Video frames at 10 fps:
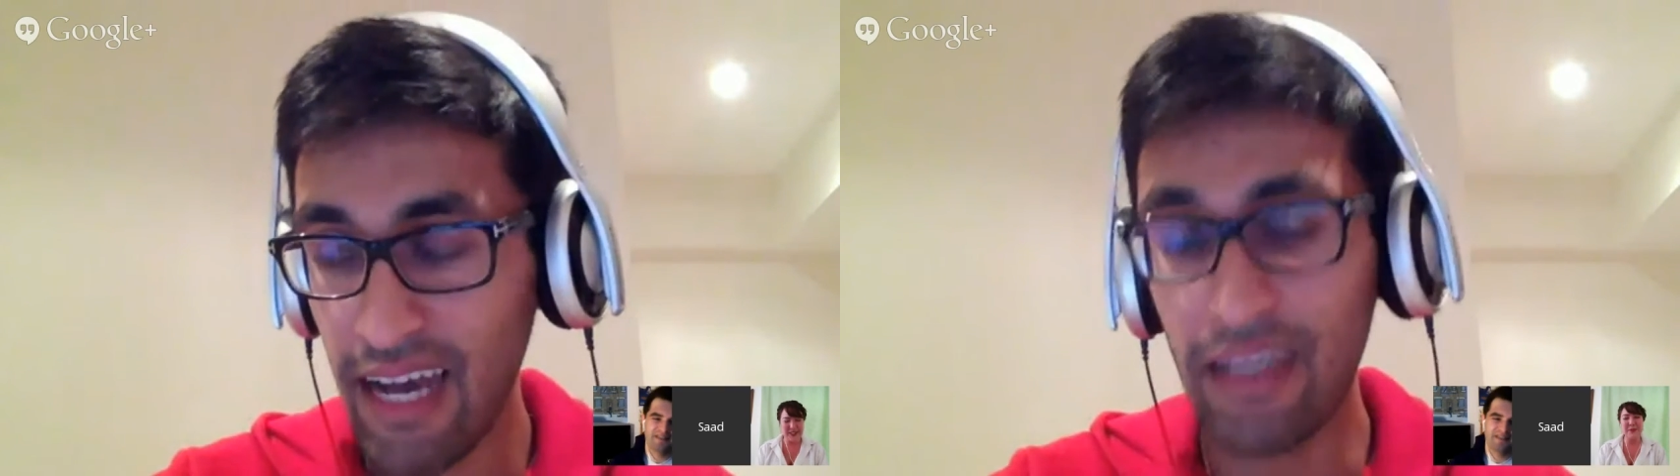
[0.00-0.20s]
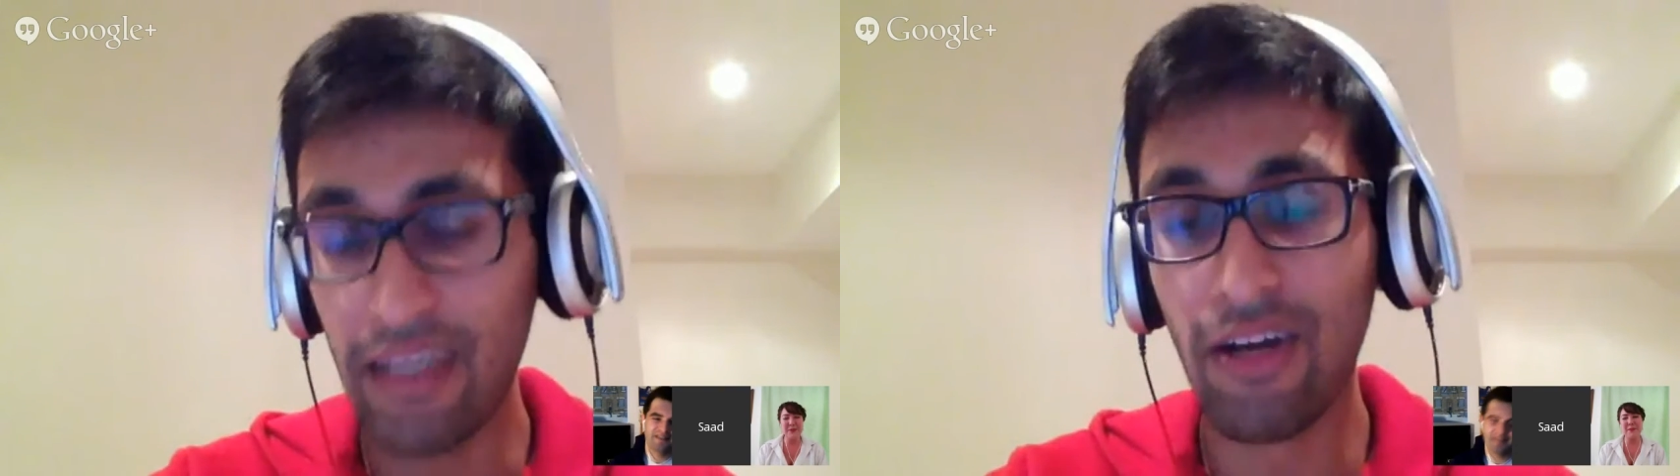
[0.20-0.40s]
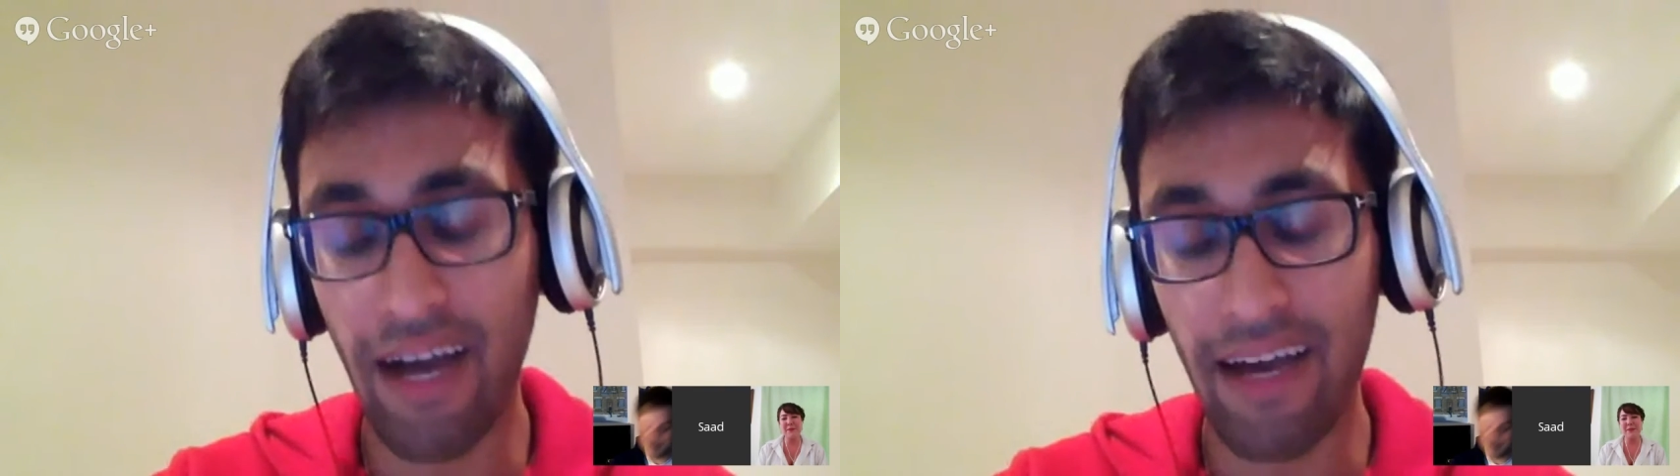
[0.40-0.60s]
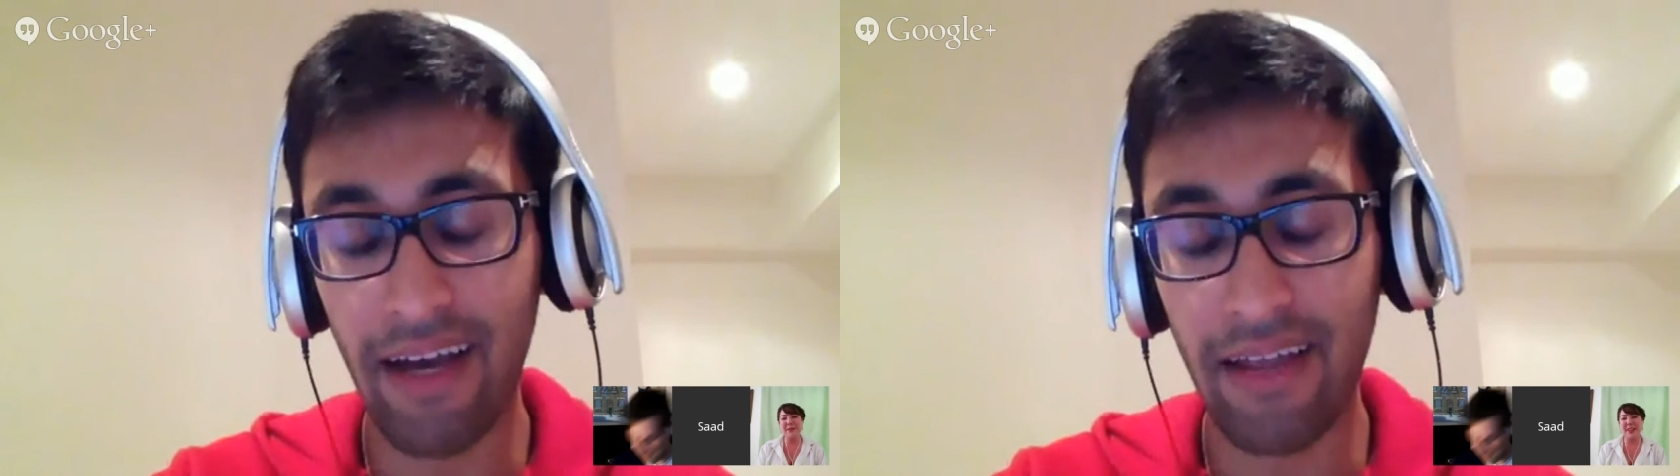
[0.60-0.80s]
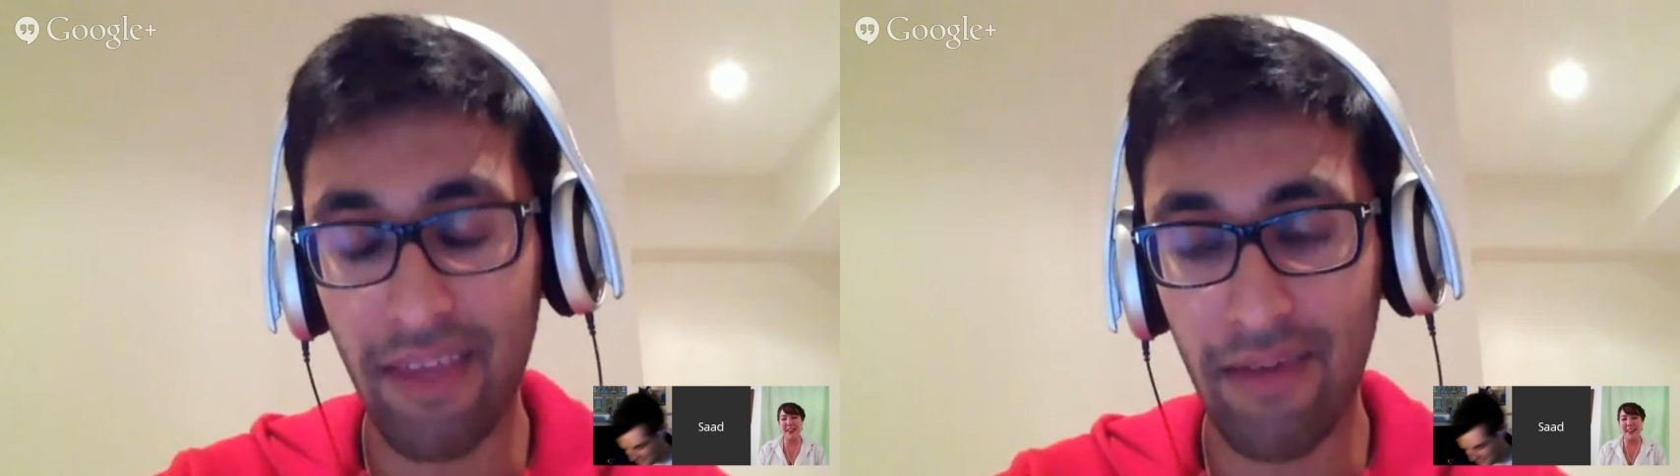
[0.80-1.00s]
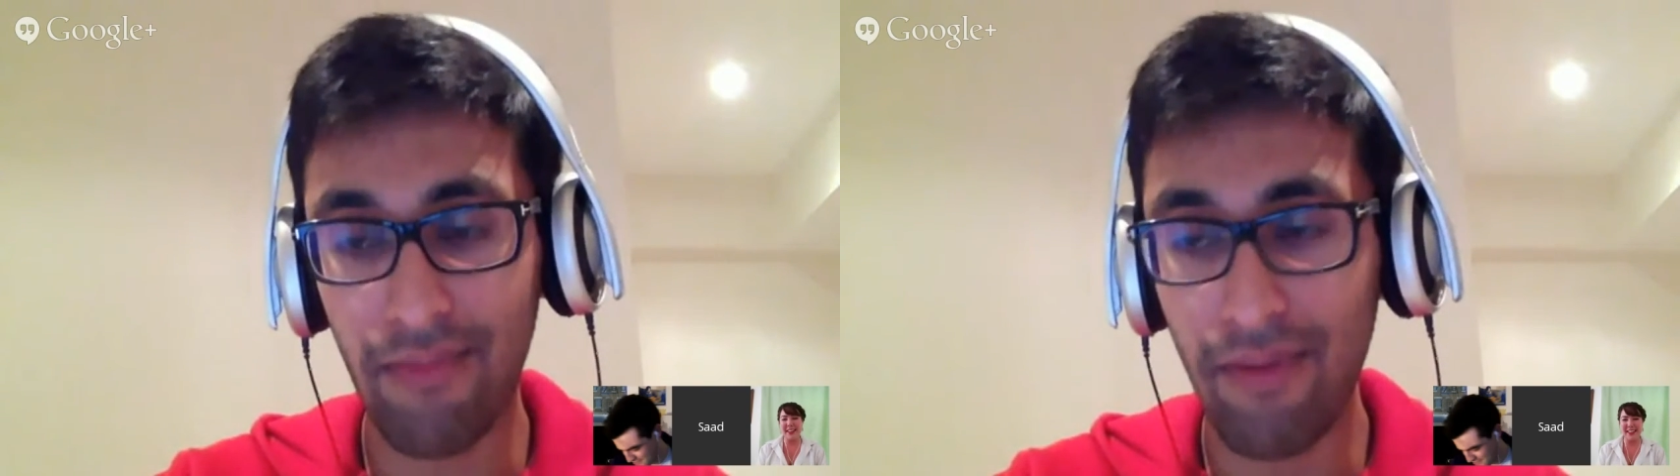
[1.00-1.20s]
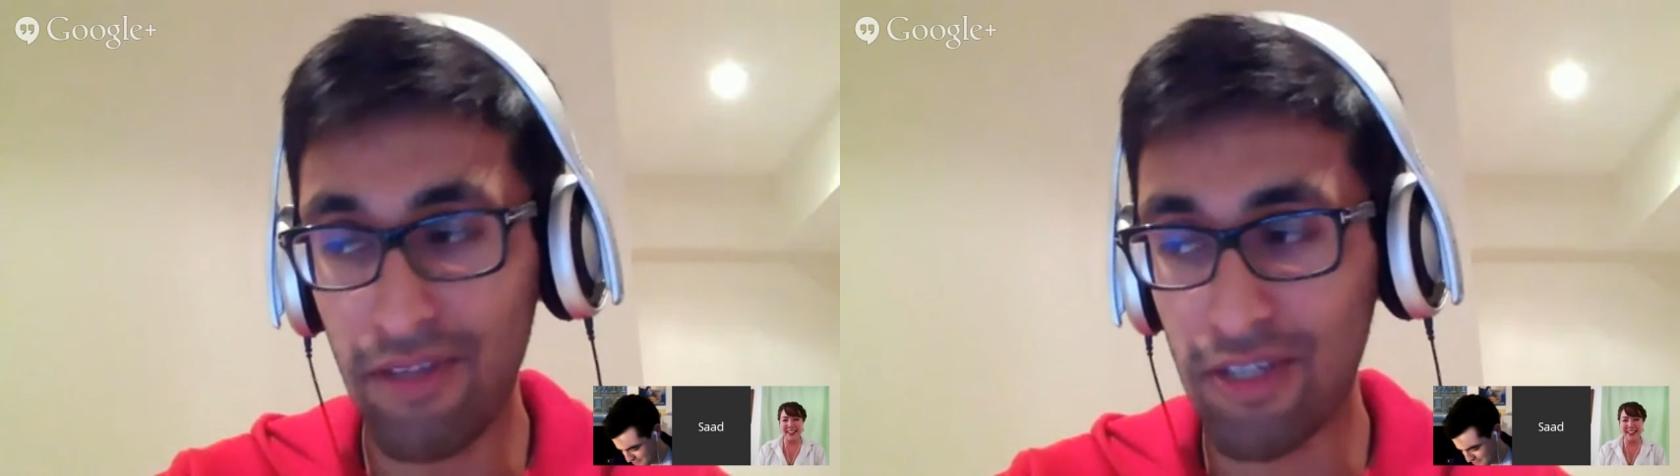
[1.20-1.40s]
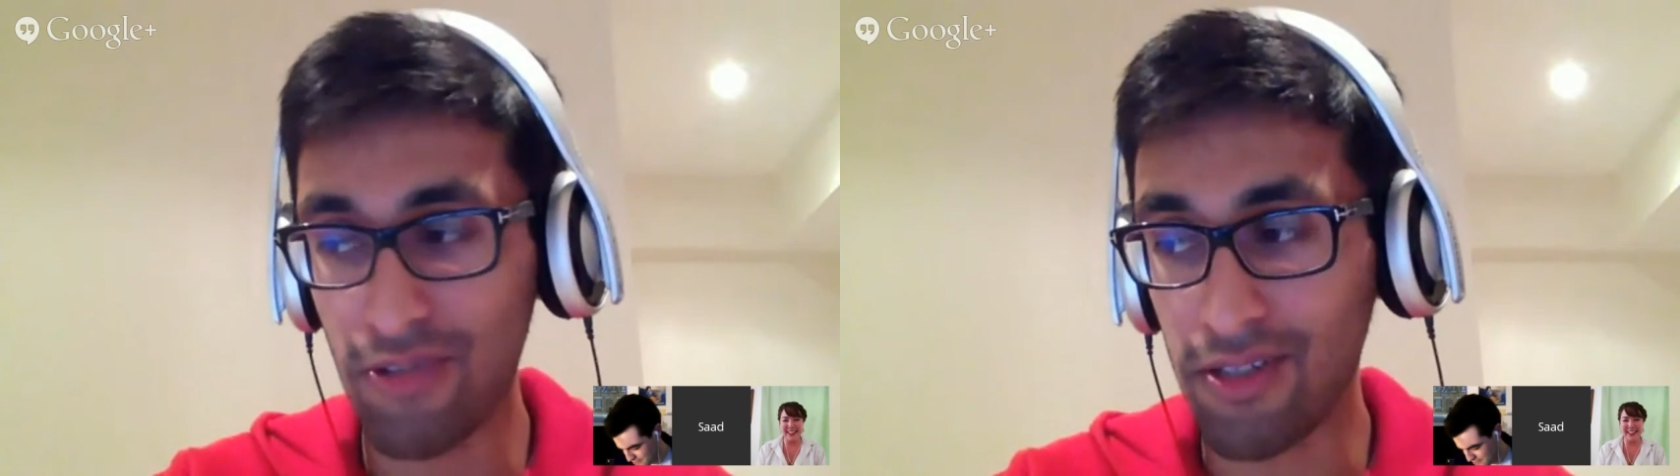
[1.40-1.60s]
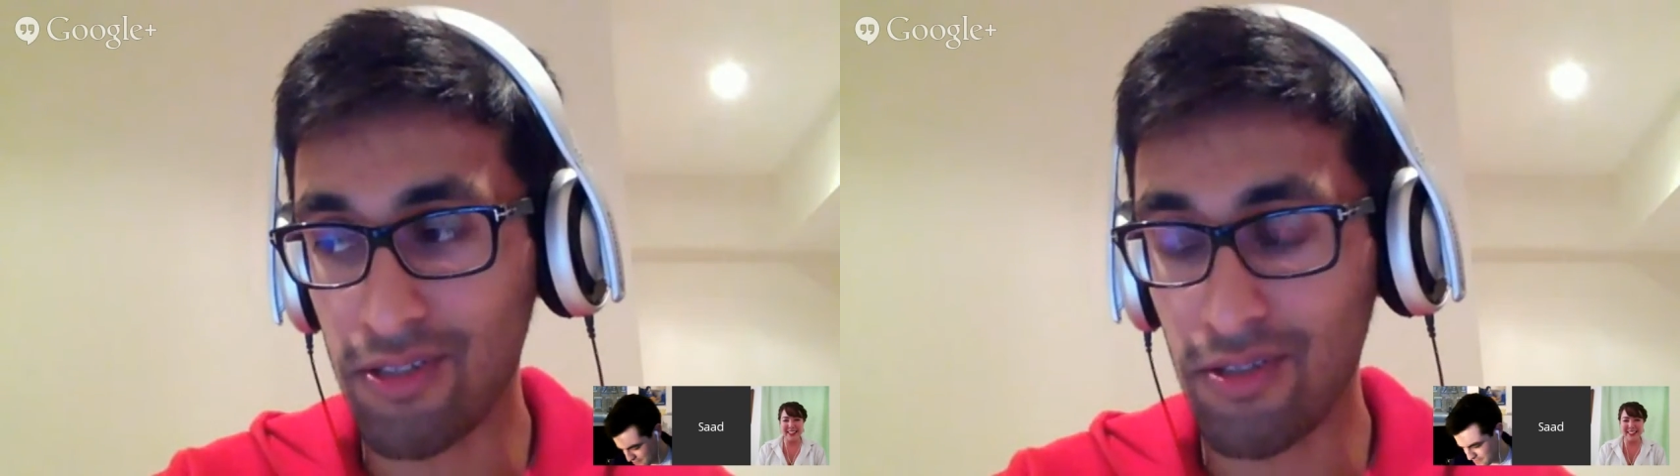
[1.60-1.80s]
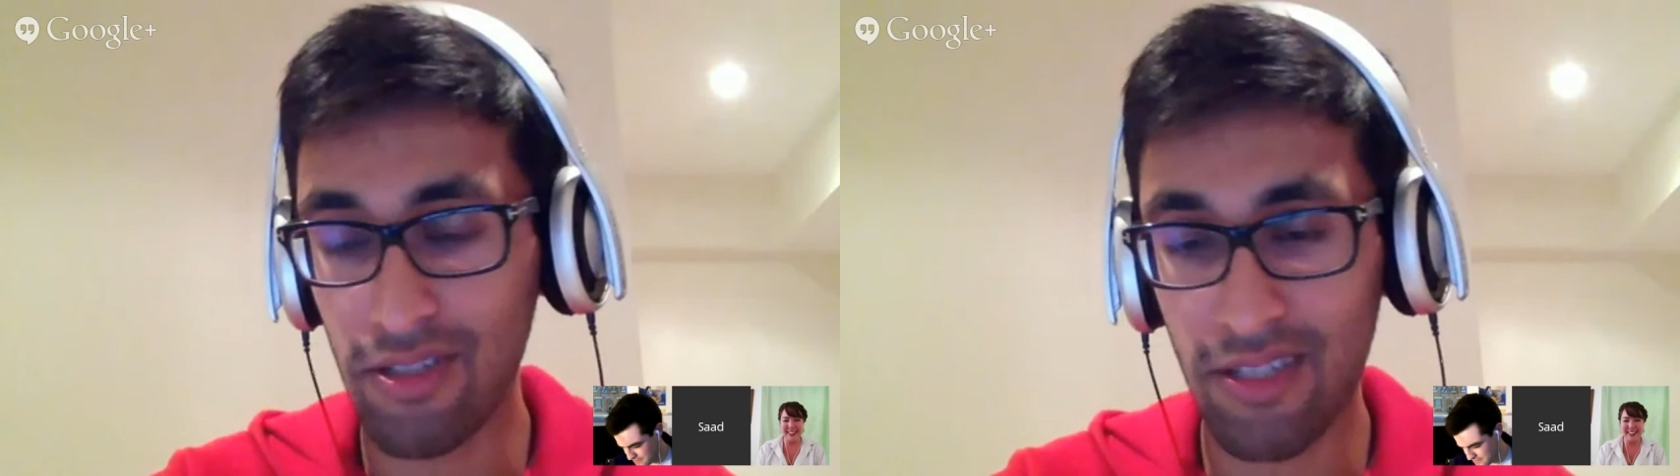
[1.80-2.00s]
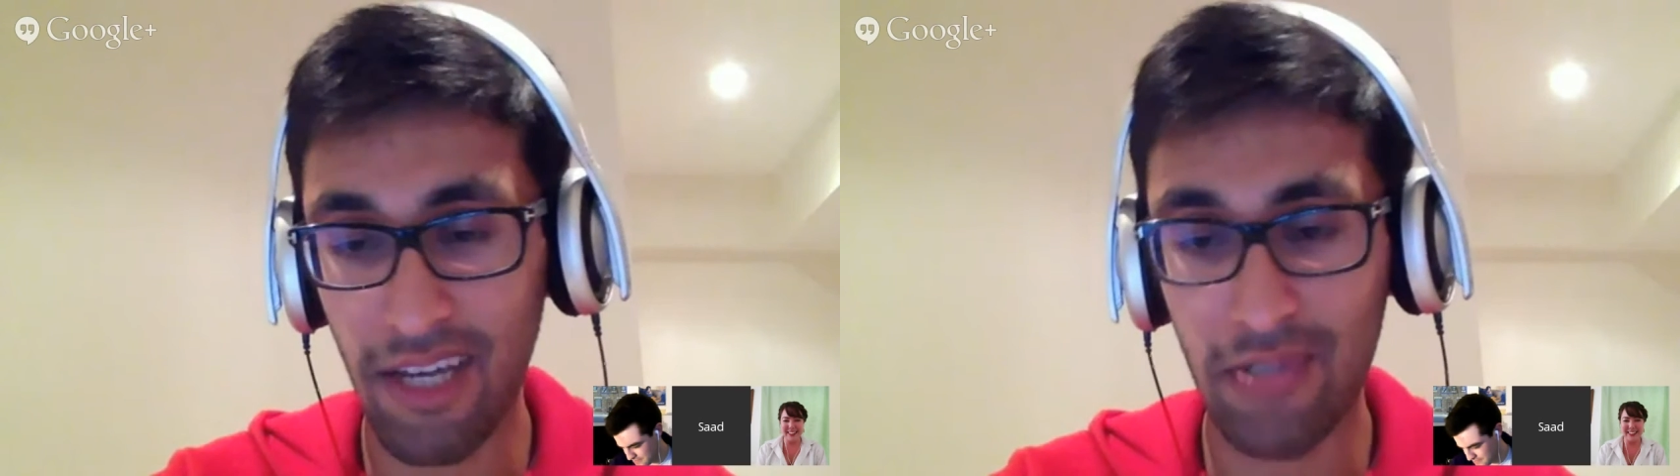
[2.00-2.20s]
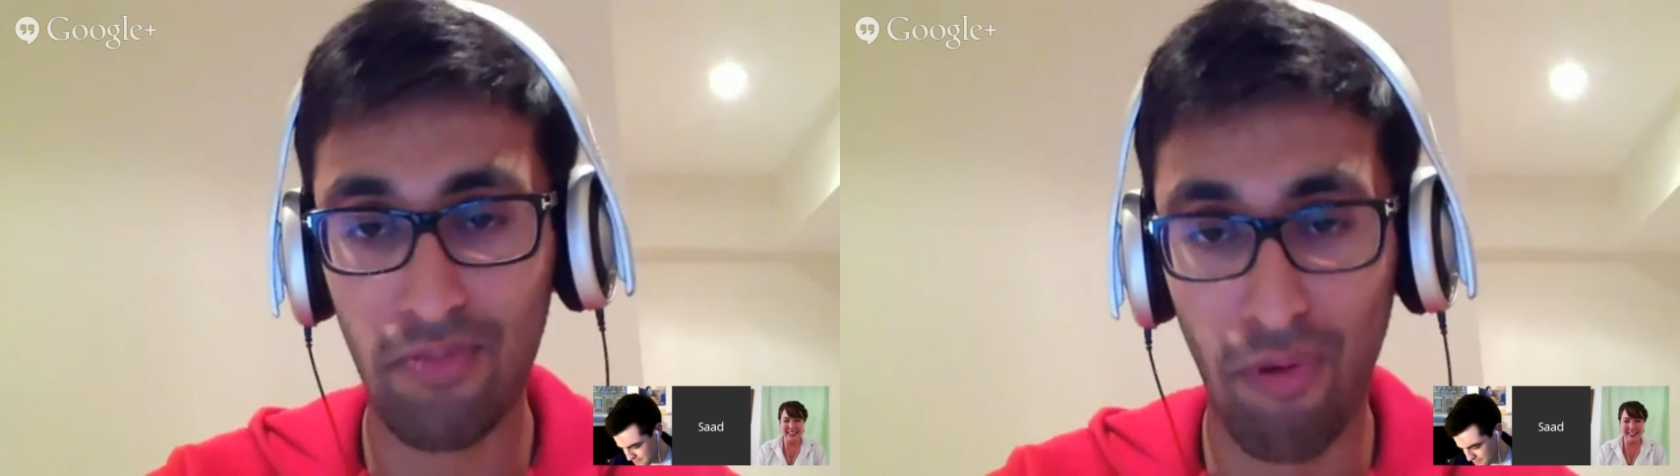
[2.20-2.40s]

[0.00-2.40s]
I think maybe the strong suit of the sketch was